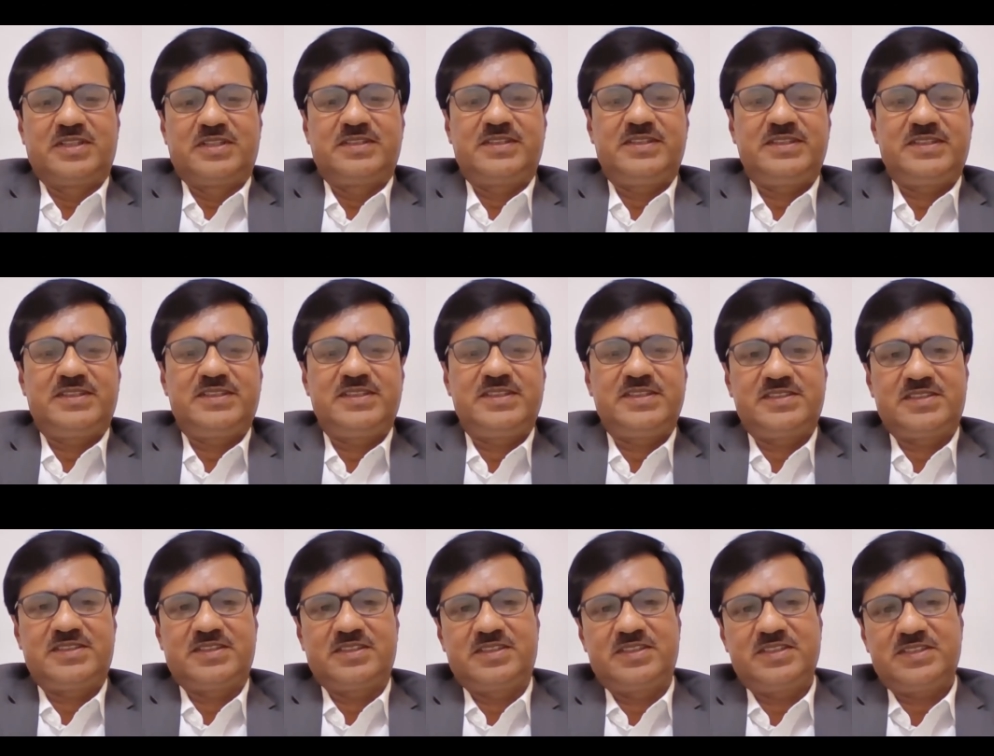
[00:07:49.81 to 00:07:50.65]
This
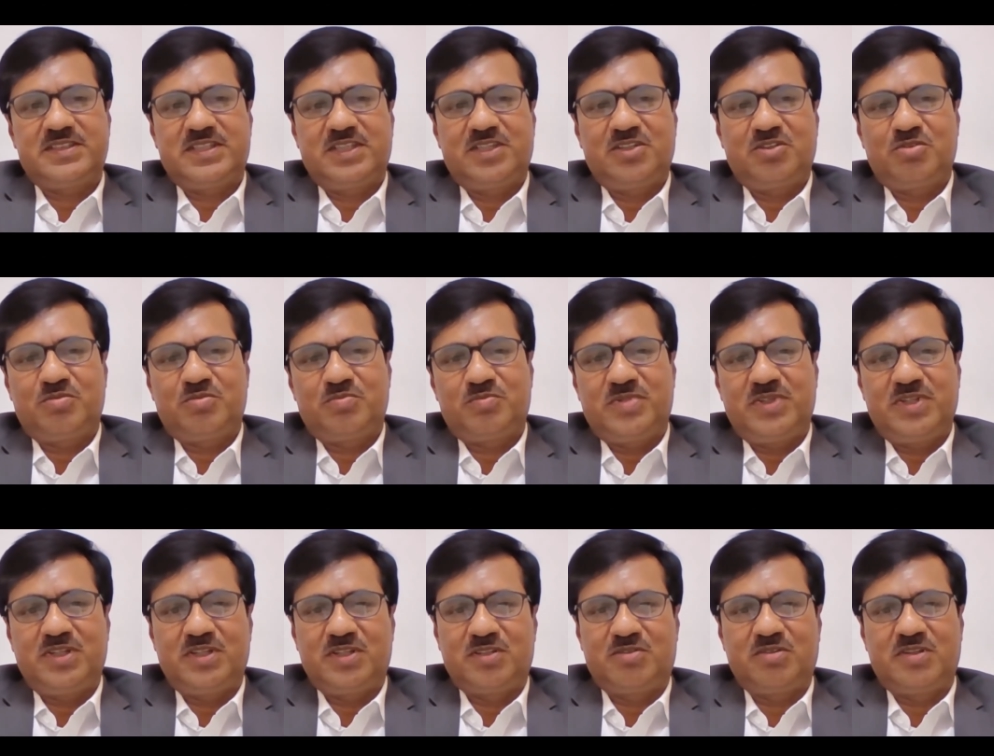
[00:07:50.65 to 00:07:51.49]
kind of
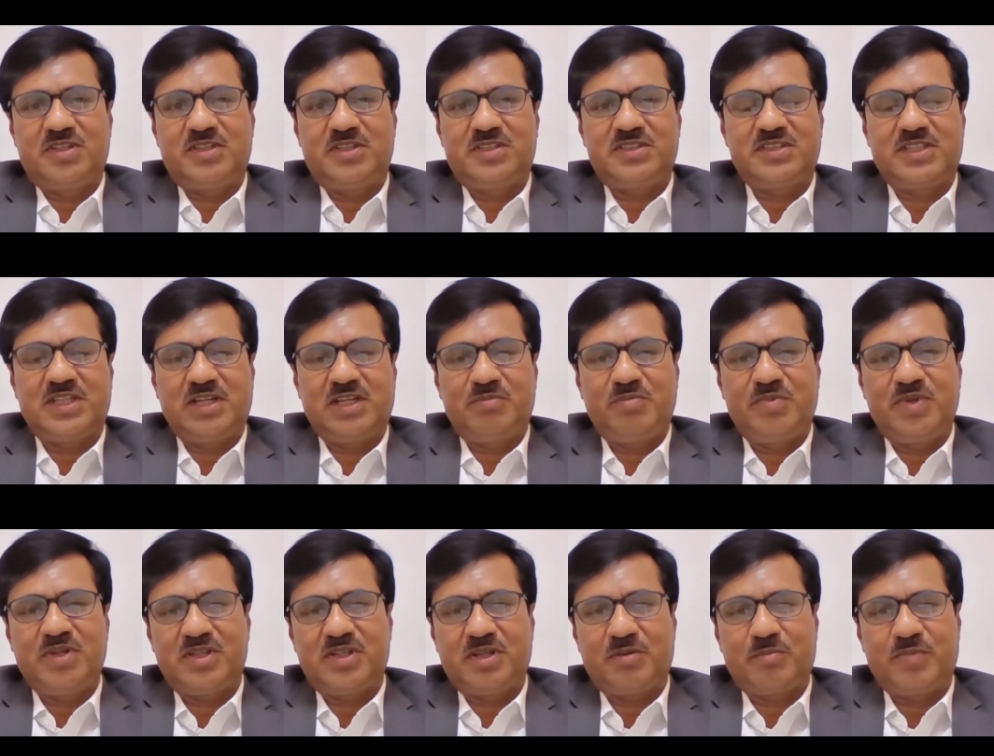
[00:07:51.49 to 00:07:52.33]
thing. It is
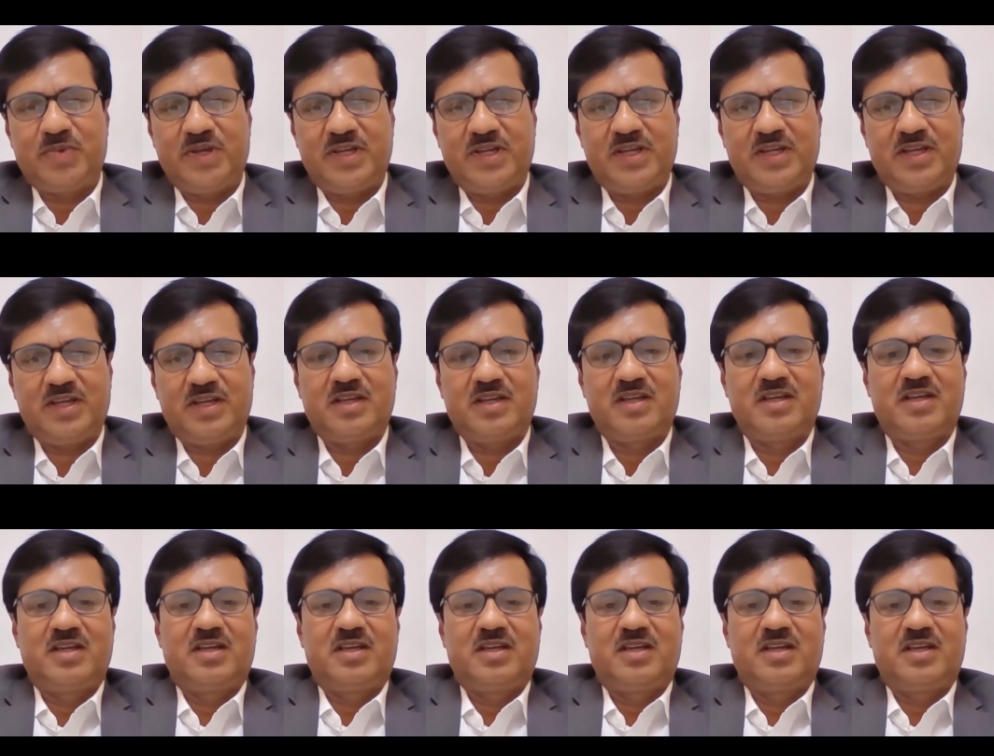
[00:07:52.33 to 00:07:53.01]
helping the bank